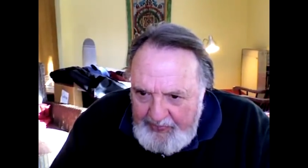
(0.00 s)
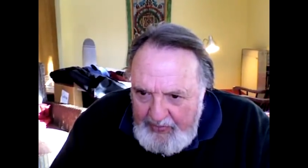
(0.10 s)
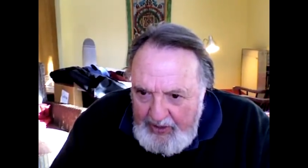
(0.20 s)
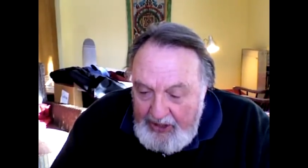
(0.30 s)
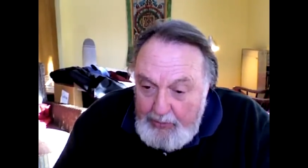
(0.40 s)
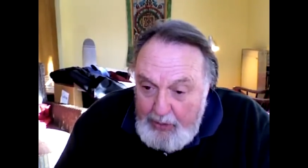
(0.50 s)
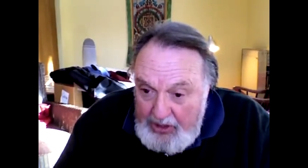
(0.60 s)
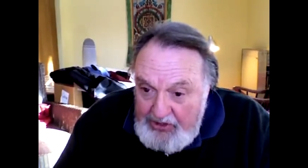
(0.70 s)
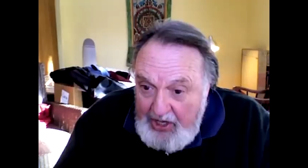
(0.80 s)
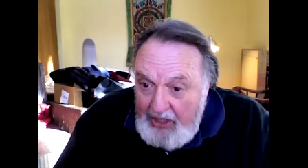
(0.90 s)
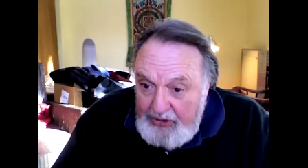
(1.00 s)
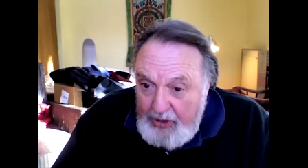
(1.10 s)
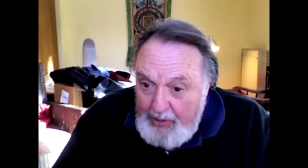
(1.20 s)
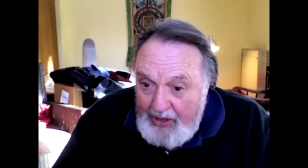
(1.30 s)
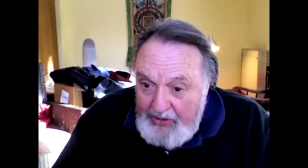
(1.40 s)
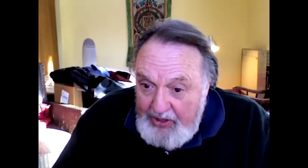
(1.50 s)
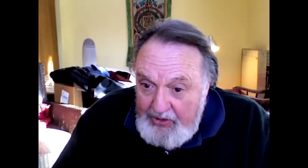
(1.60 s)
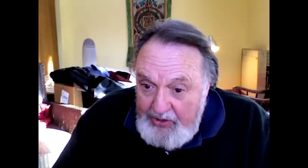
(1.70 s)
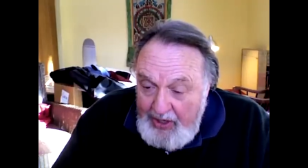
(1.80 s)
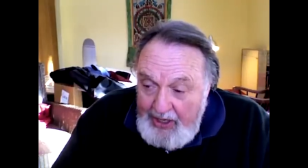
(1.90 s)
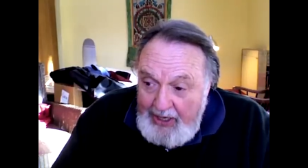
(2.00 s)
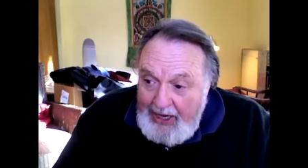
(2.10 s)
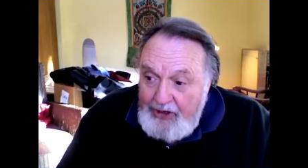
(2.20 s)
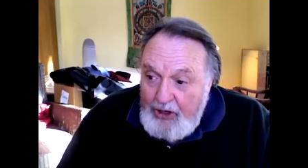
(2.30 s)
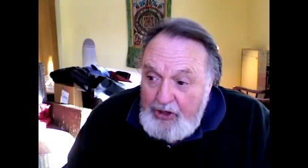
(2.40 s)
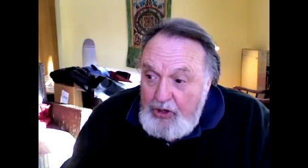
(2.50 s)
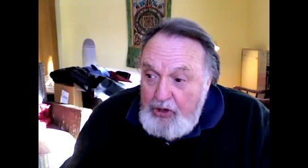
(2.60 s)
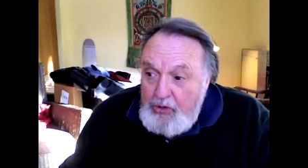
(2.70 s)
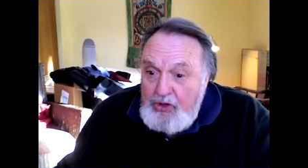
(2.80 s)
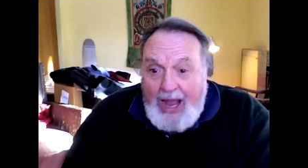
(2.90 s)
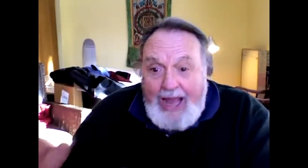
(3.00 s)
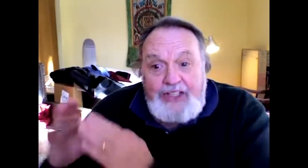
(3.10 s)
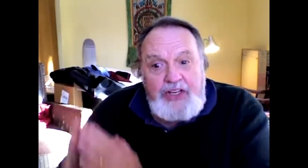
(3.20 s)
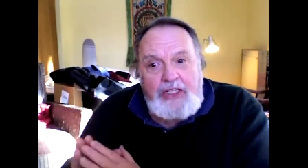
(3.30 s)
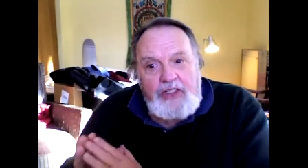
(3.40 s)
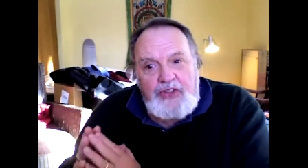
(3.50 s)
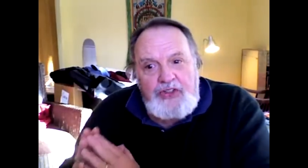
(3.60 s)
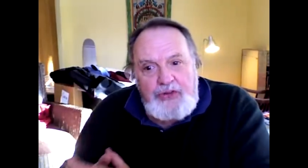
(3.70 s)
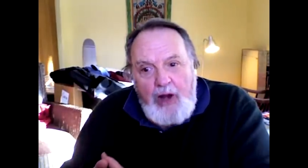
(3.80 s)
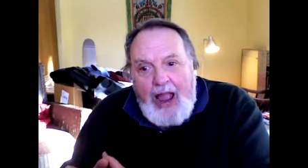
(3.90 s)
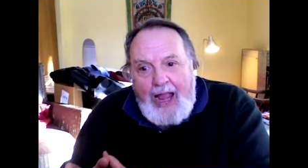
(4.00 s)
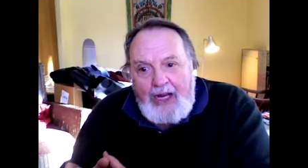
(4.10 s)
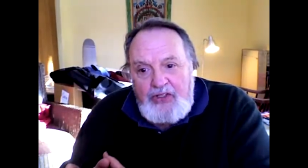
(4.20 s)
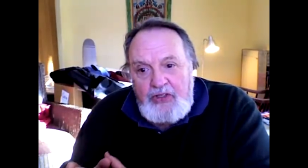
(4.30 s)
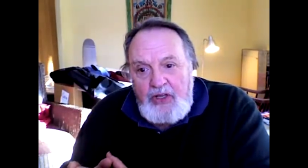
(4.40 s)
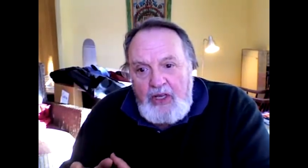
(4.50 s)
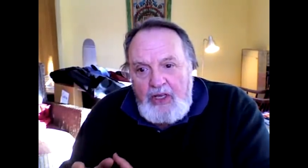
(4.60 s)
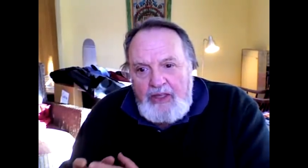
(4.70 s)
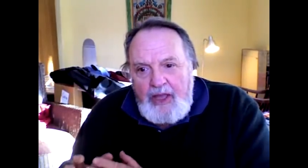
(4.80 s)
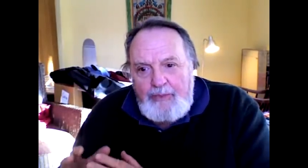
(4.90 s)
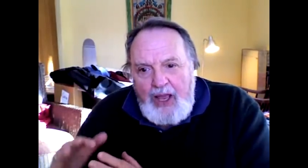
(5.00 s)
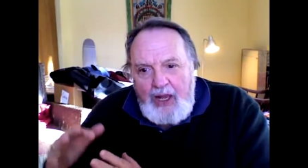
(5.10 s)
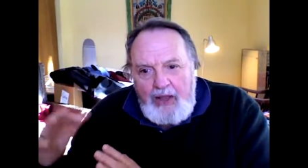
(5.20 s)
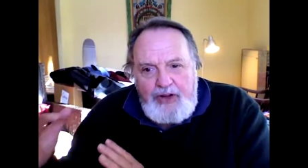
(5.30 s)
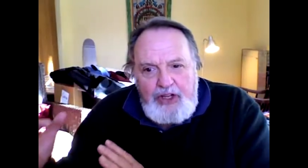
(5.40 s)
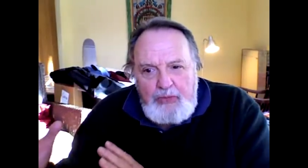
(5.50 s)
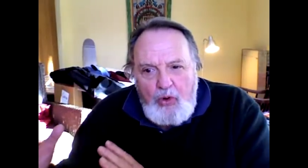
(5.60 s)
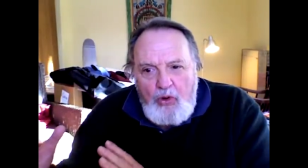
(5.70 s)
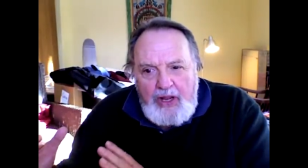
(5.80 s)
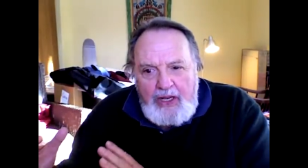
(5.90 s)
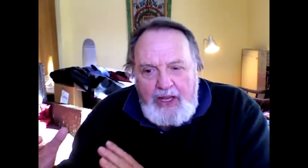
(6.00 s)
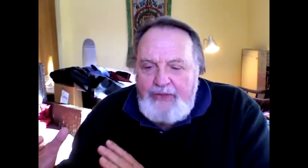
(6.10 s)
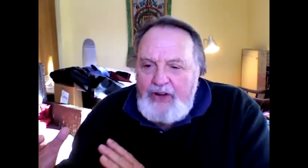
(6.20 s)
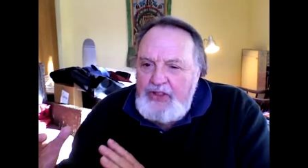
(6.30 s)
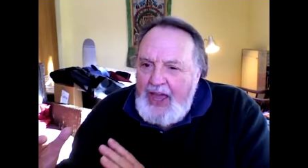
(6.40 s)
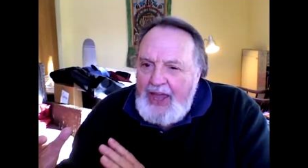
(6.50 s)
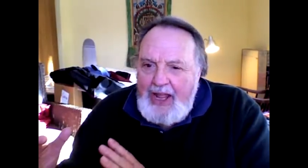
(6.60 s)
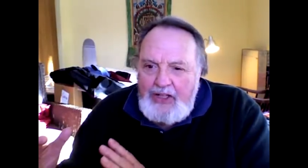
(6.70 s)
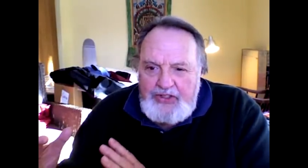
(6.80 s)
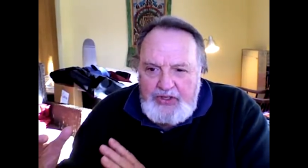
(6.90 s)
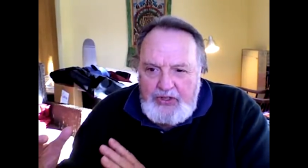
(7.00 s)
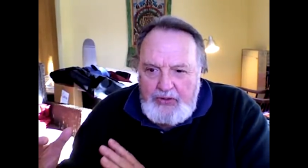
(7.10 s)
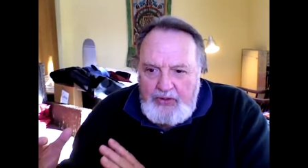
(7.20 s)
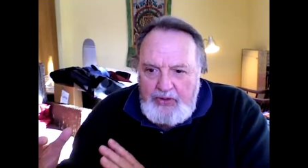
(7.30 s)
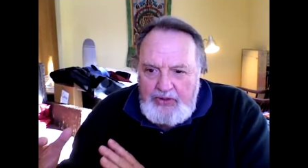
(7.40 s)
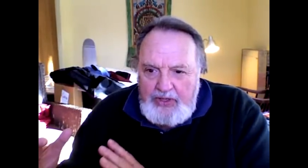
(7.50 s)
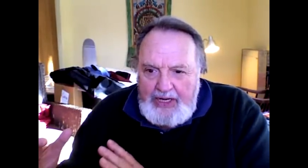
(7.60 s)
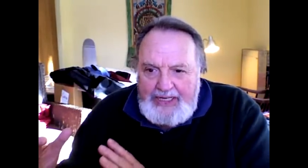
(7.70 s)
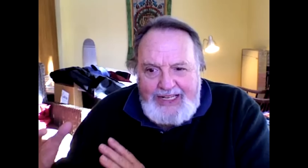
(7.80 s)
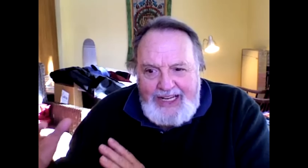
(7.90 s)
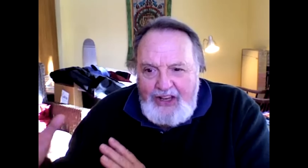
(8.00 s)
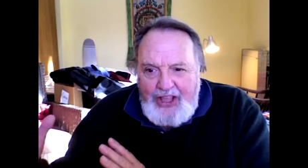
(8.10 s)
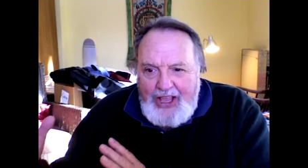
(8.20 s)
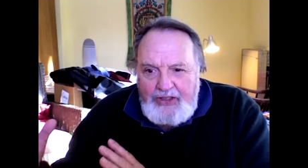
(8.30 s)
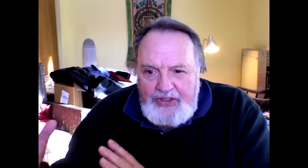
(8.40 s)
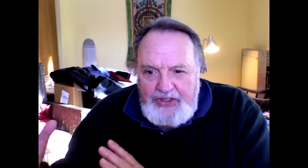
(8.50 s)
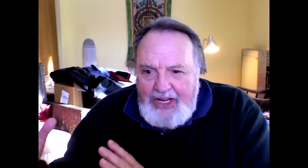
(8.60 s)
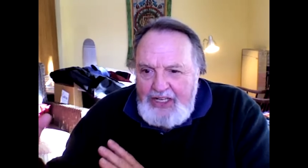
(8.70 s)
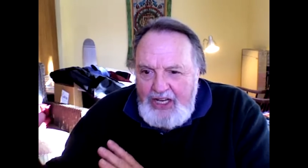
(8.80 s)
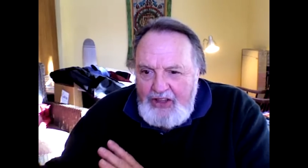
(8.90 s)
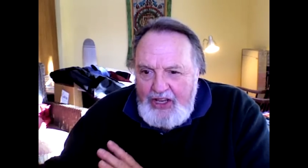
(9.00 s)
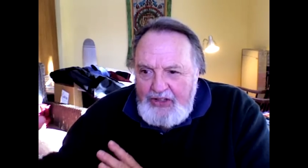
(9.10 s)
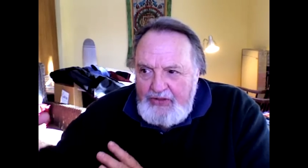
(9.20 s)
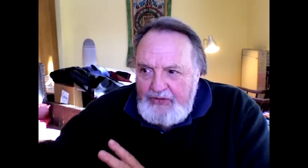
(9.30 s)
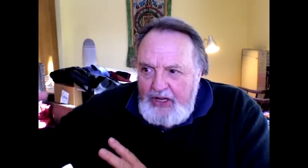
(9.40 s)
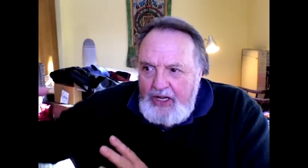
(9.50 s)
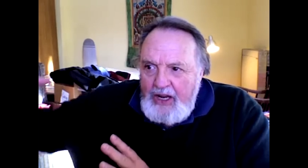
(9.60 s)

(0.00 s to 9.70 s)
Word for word: And the book is telling you about this. And there are huge ice needles, seracs, that by 11 in the morning, even at that altitude, 18,000, 19,000 feet,